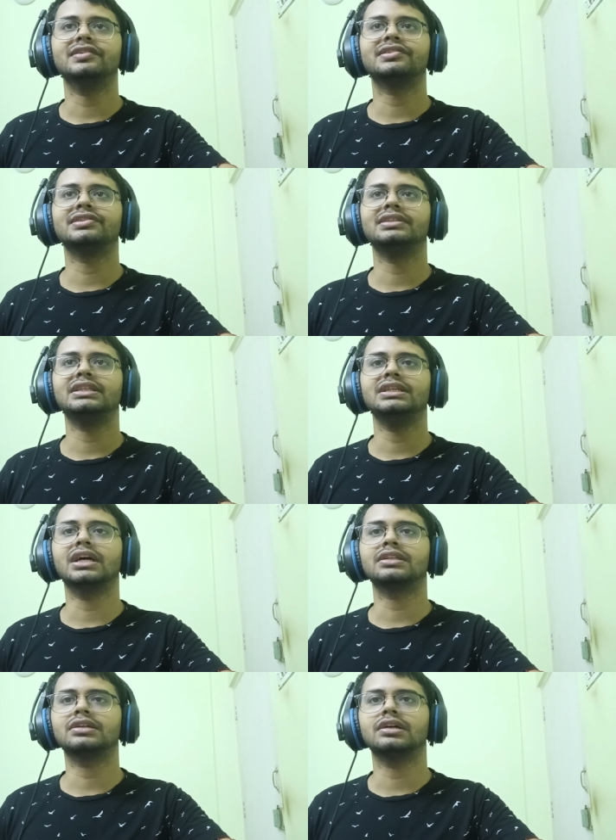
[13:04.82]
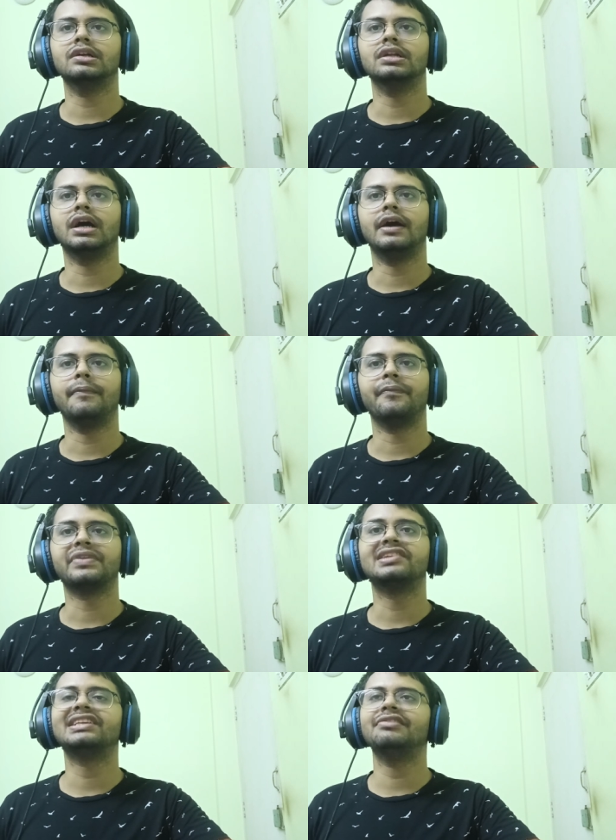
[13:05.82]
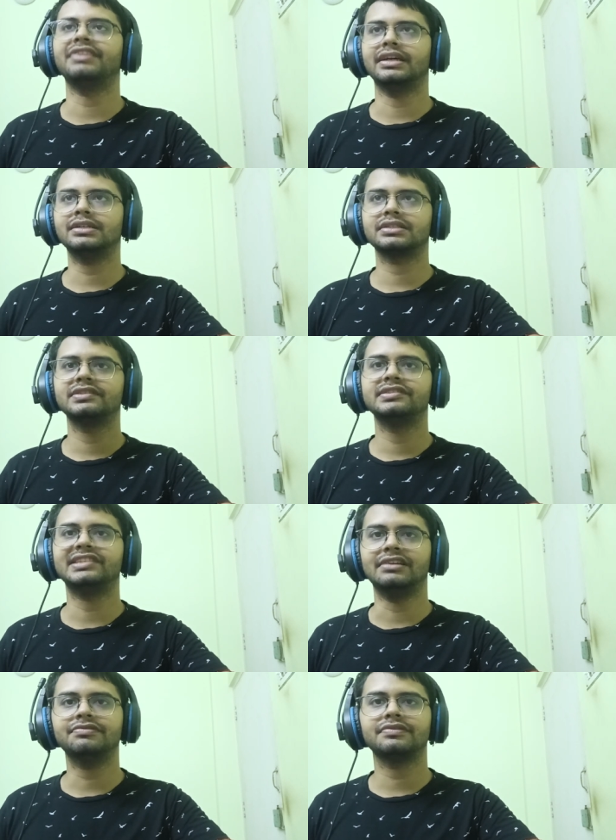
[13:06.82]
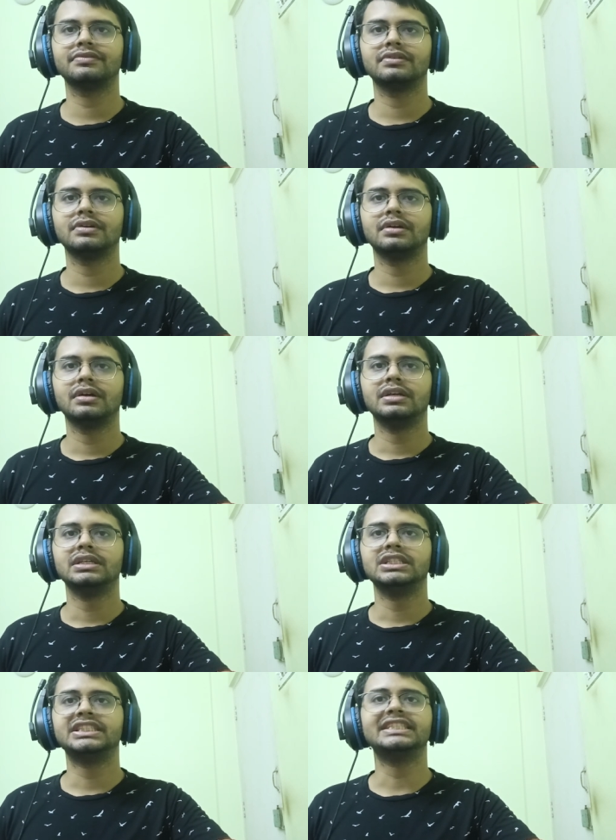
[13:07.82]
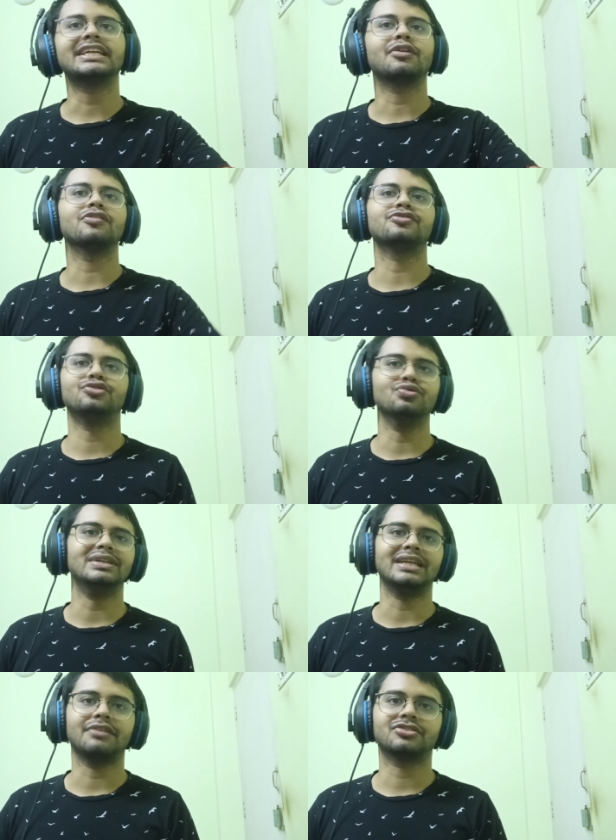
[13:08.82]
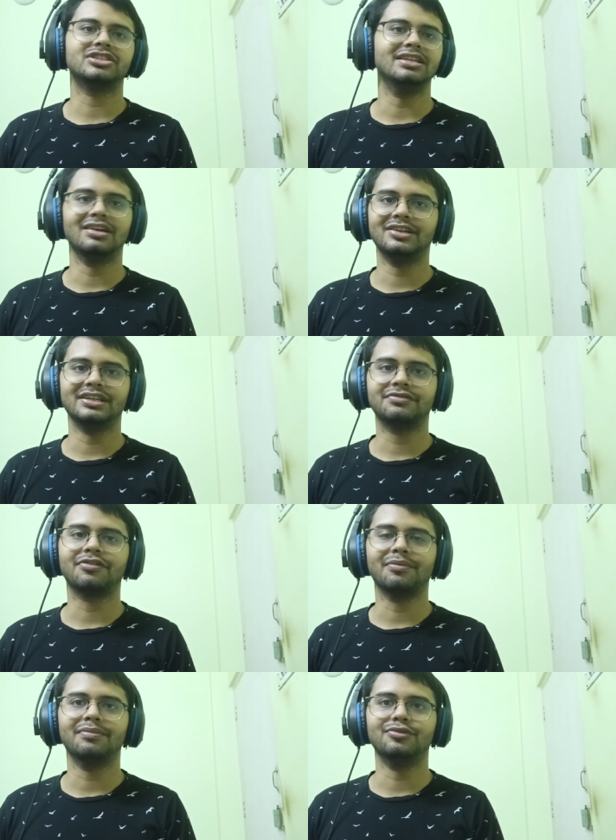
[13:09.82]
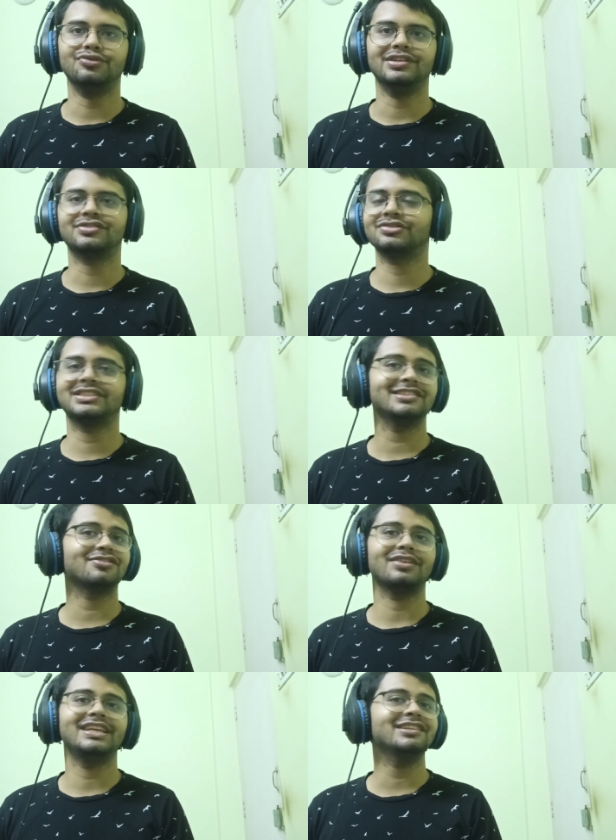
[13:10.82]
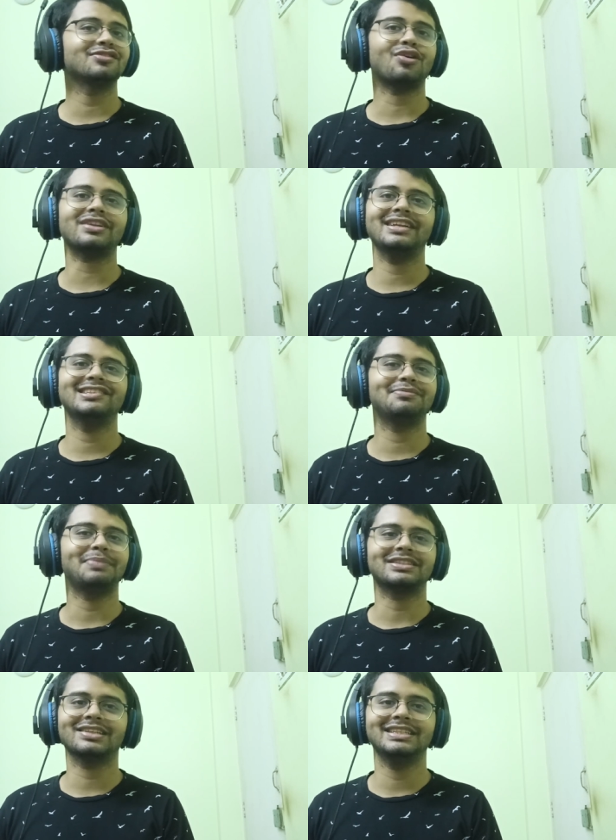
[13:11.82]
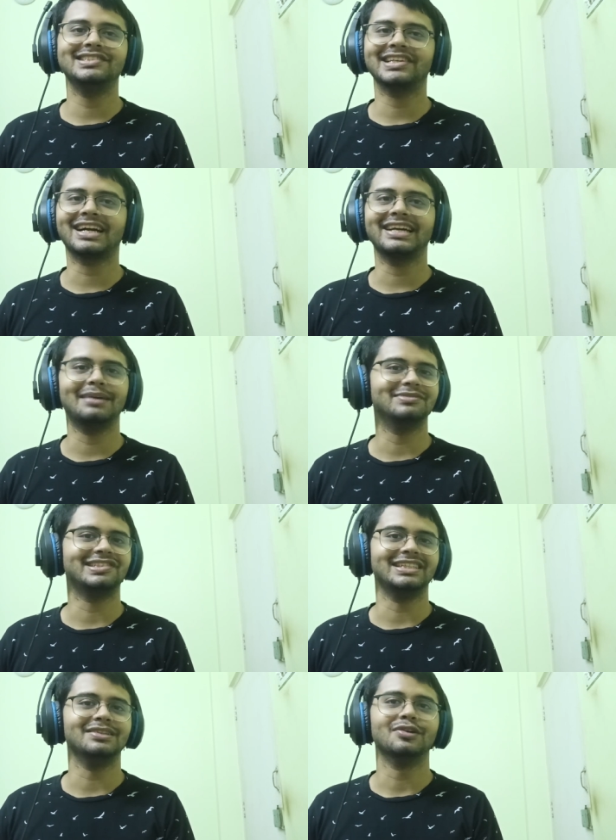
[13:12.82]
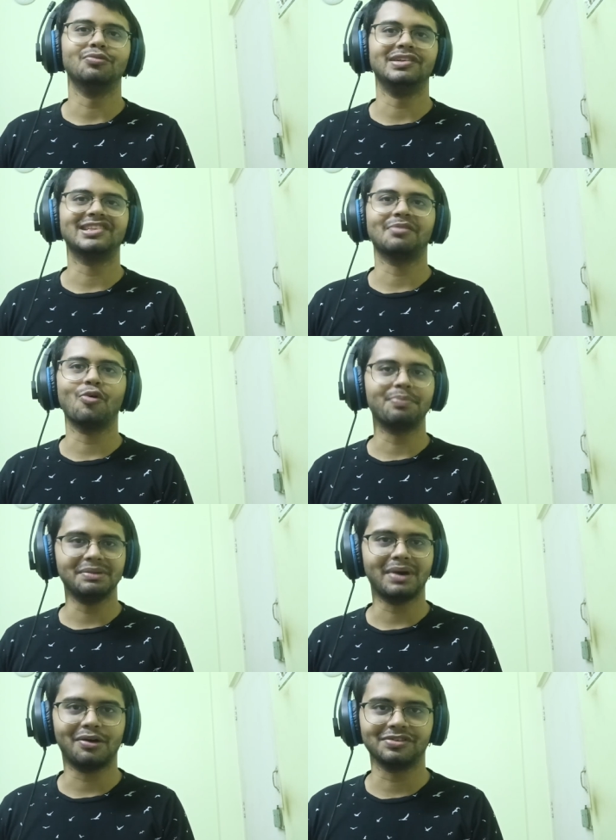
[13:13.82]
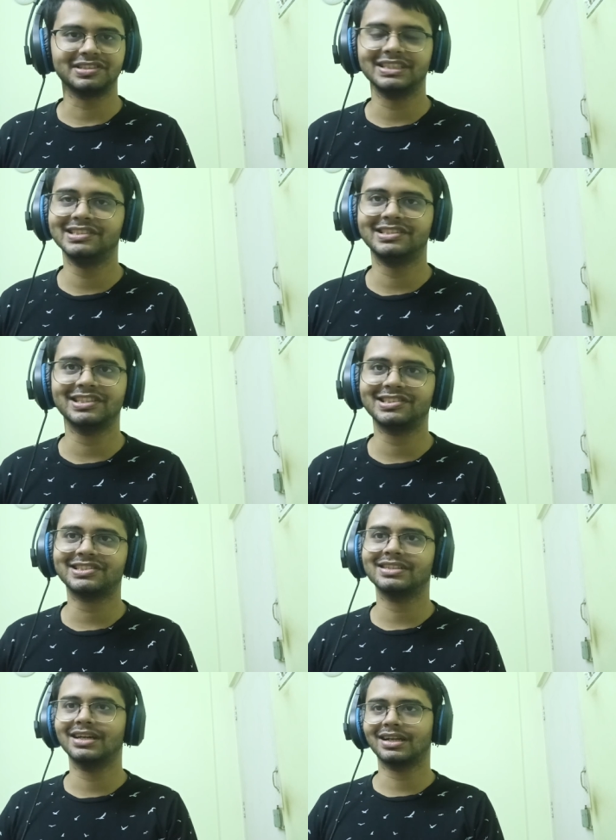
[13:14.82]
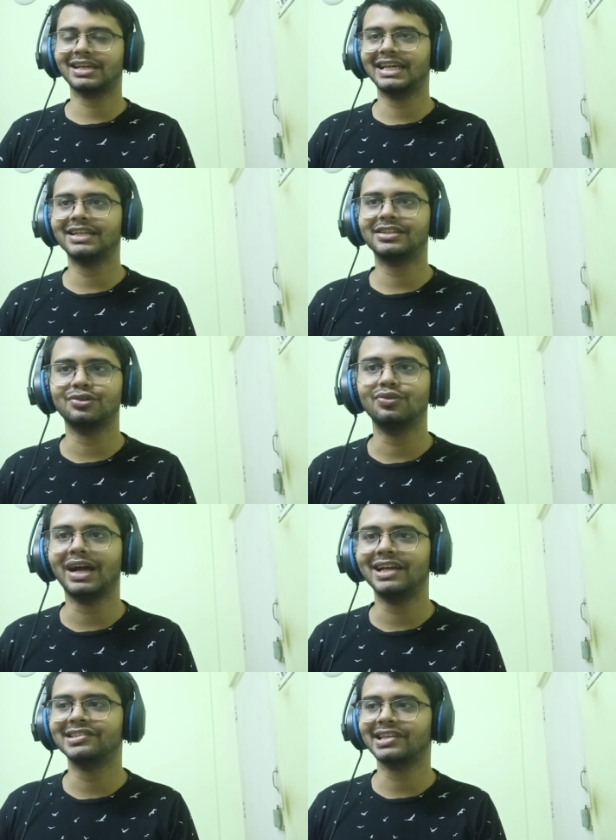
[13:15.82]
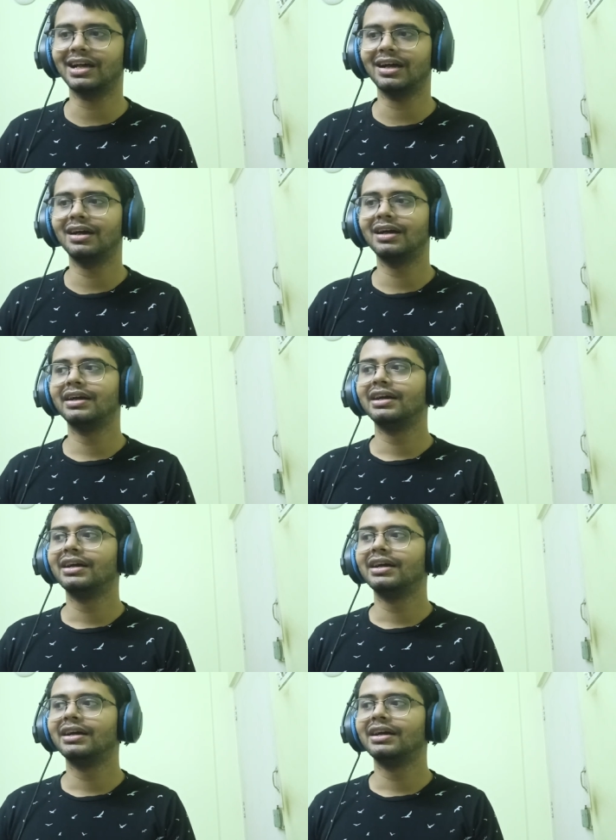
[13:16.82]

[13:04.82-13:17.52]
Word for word: because the other girl um Sylphiette Sylph she can also do it after she learned it from Rudeus so she's not he's not any special isekai MC with some OP powers he's just a kid who has a